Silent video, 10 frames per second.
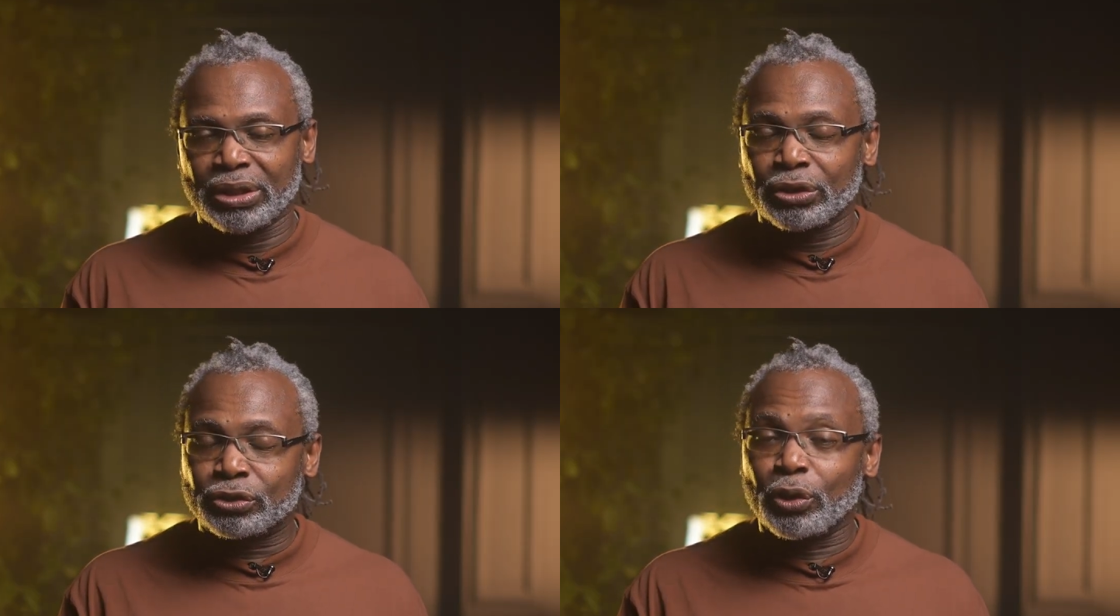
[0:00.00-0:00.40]

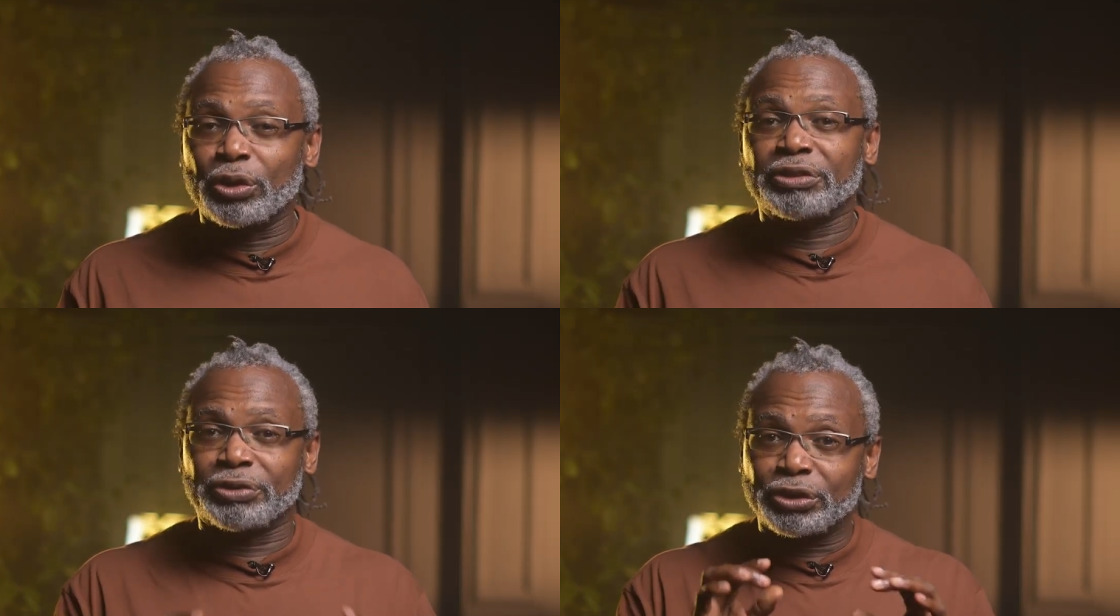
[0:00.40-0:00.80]
So
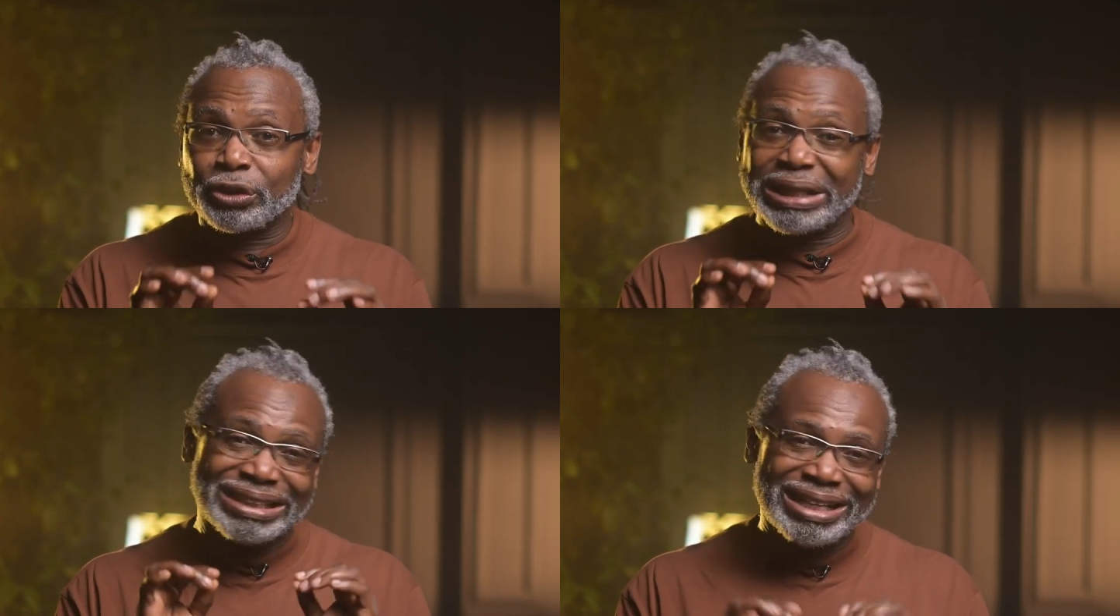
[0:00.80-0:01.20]
if you
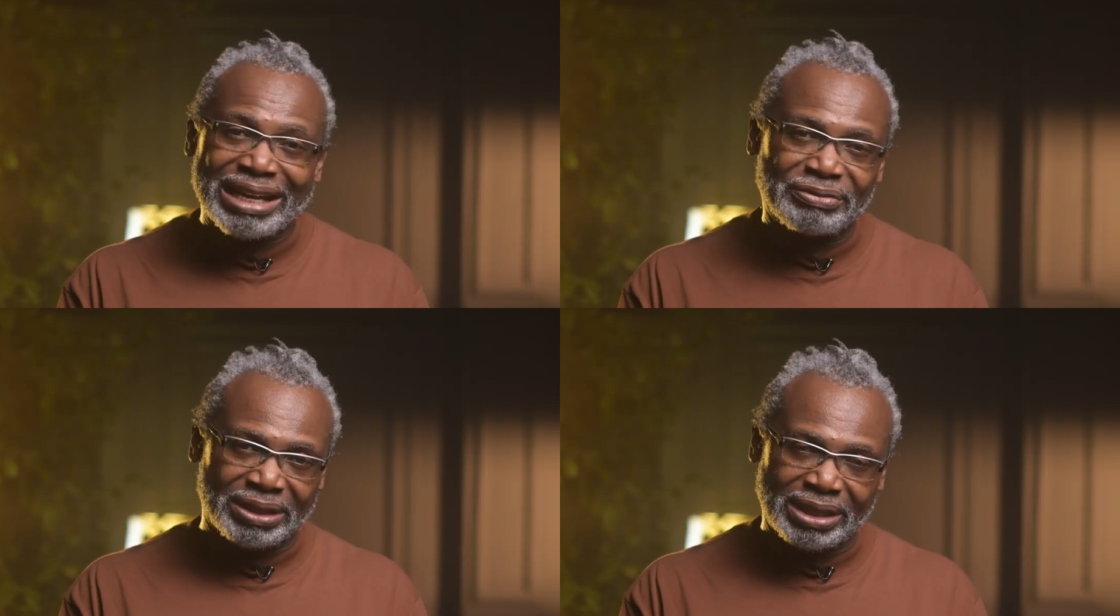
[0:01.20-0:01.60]
shoot at
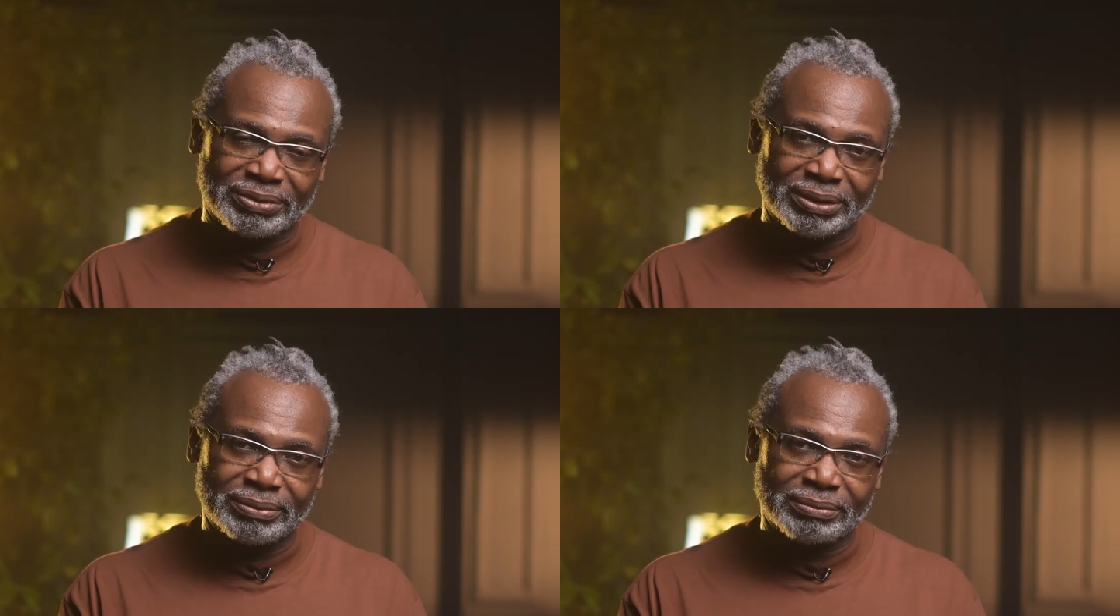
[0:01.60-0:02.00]

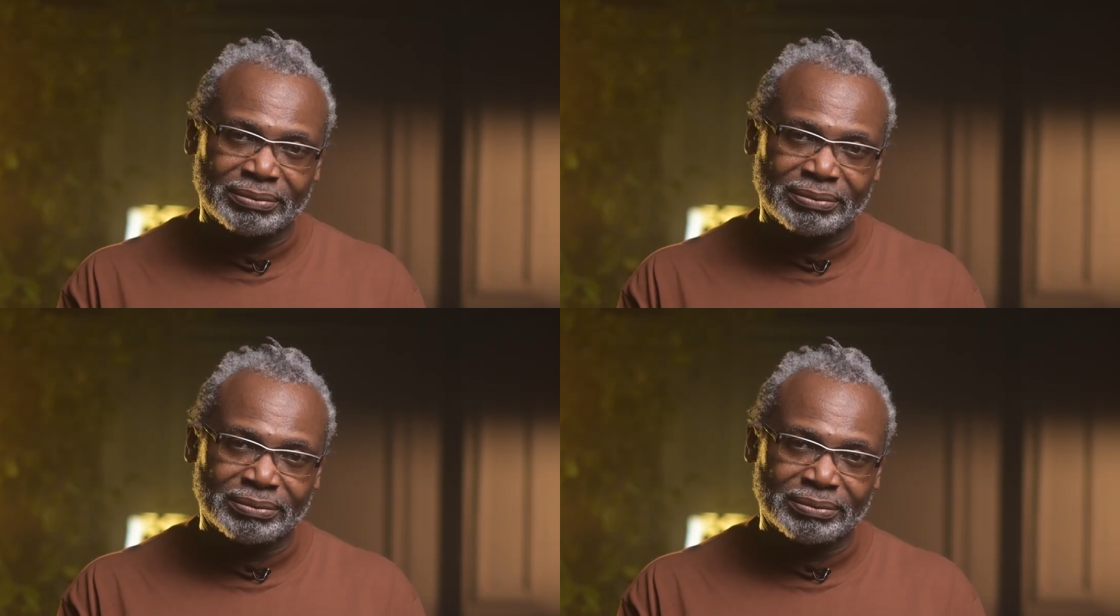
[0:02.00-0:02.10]
f11,